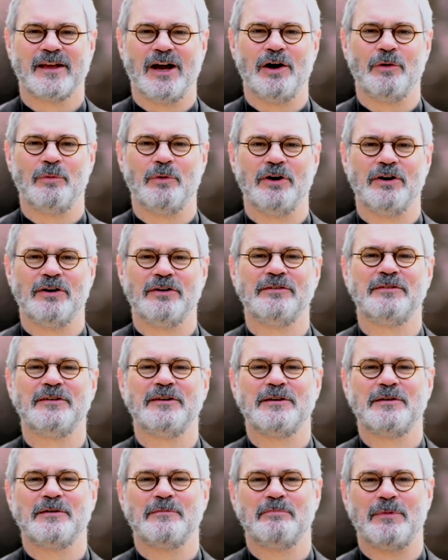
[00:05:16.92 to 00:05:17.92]
Go well.
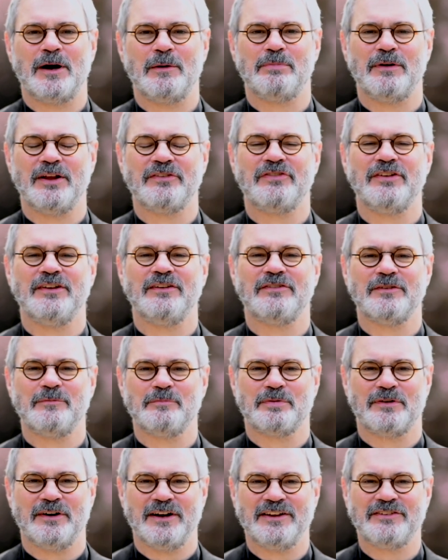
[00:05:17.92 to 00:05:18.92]
My blessings
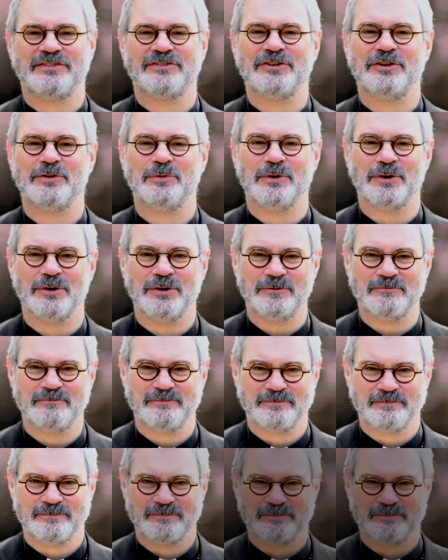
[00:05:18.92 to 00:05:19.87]
and prayers to you all.